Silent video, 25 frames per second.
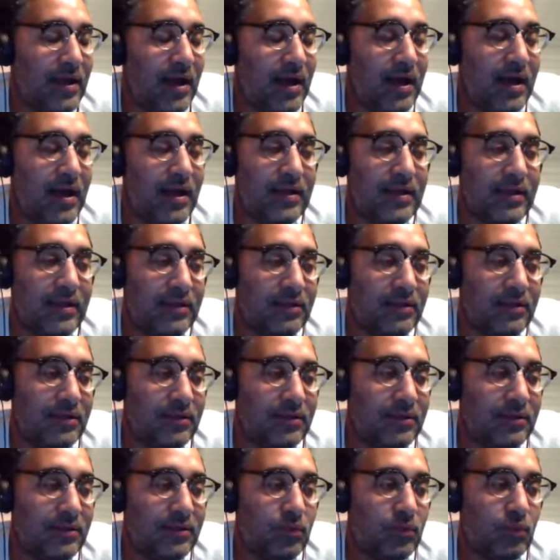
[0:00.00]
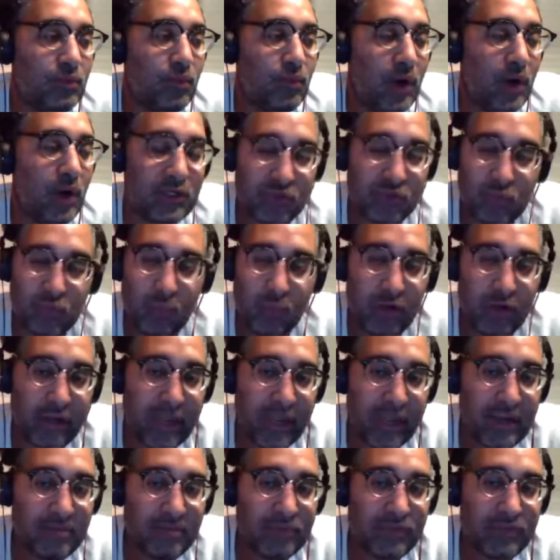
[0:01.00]
and I
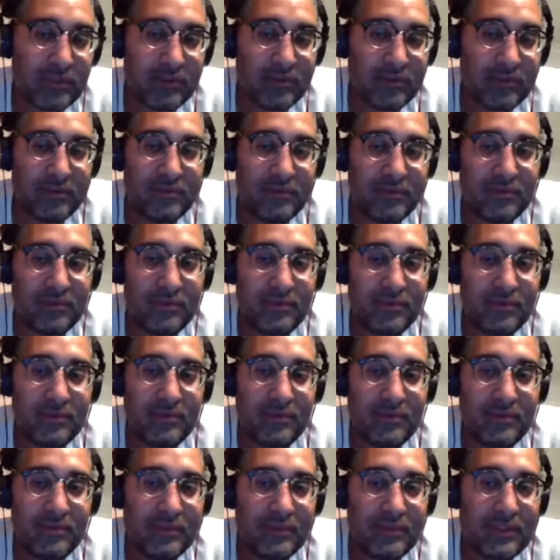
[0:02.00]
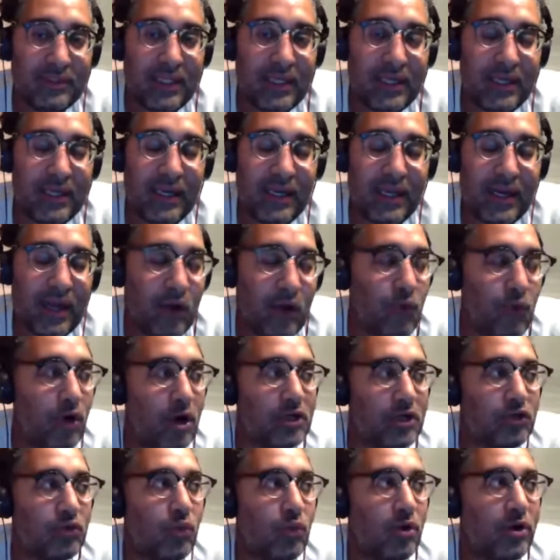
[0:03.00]
watched War Games,
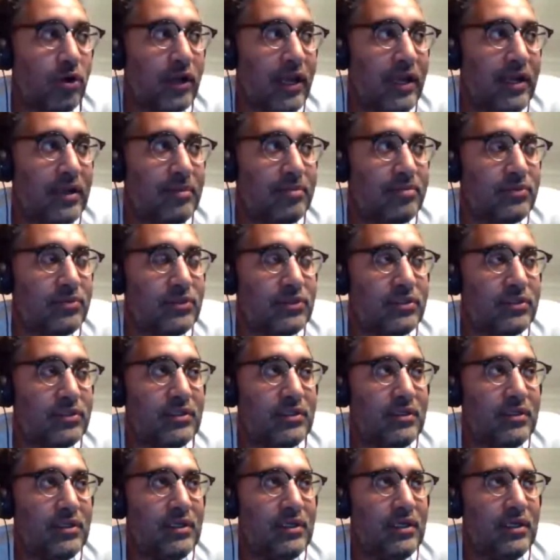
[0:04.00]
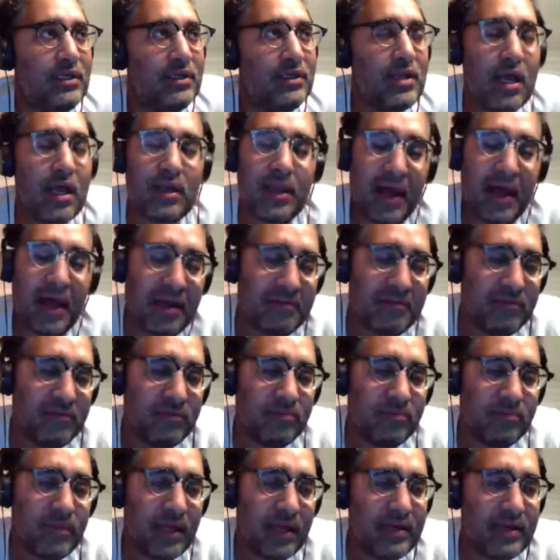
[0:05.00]
and I watched War Games not
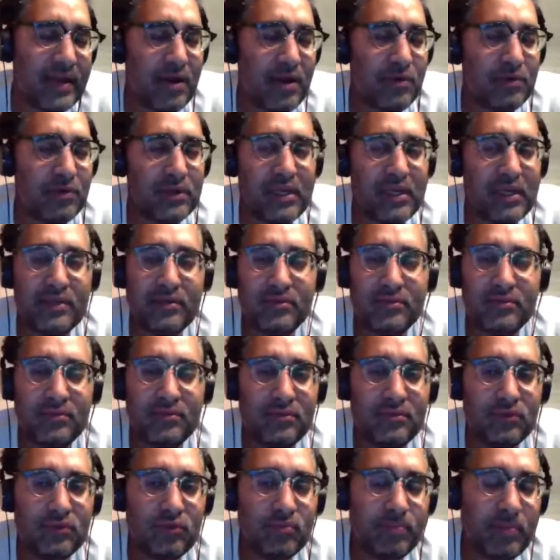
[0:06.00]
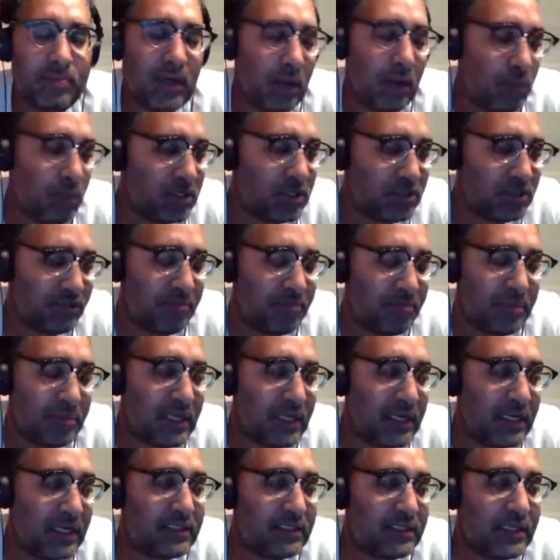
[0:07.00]
live, about an hour late, but I
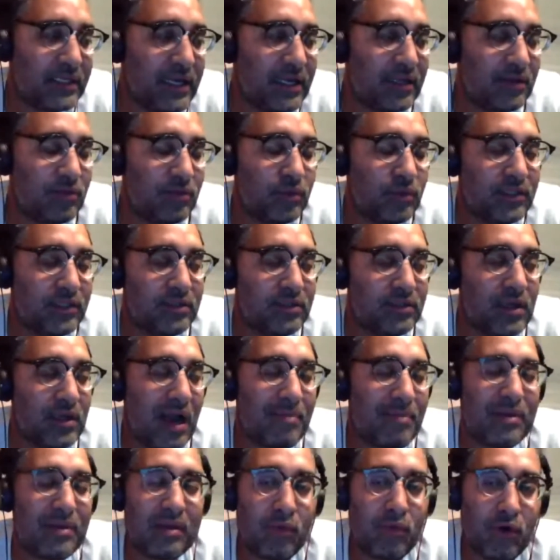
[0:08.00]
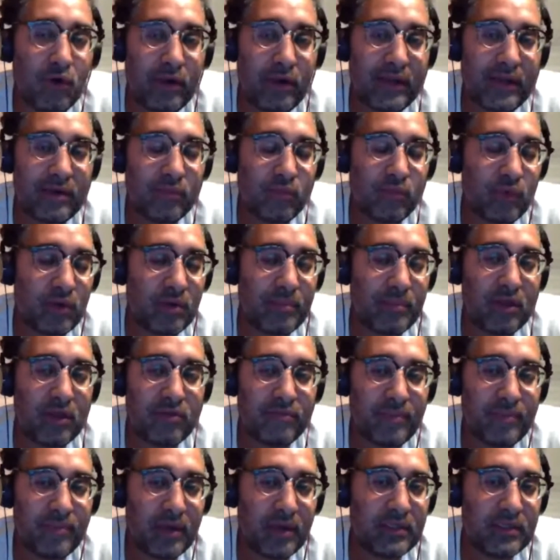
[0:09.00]
watched it from beginning to end with Dabi Amore and one of
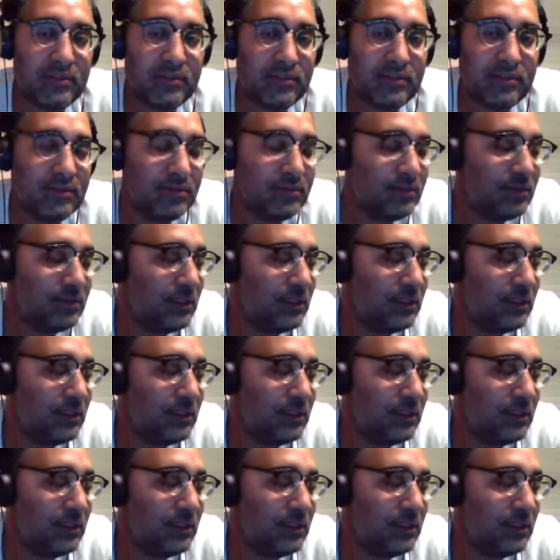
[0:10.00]
my other buddies.